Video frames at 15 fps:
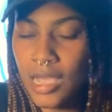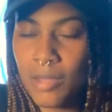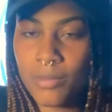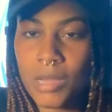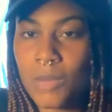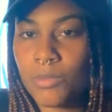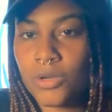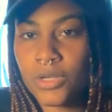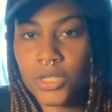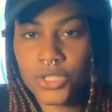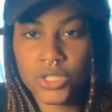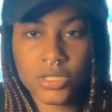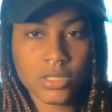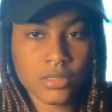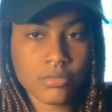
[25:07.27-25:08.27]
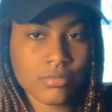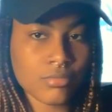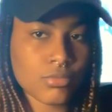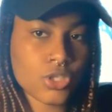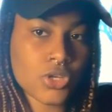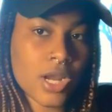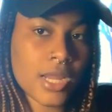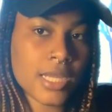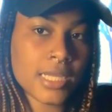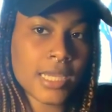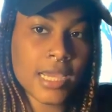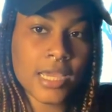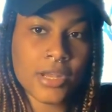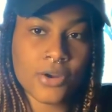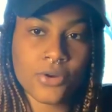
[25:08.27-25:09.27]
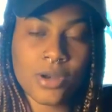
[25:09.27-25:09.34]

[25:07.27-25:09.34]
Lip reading: I'm going to just try again,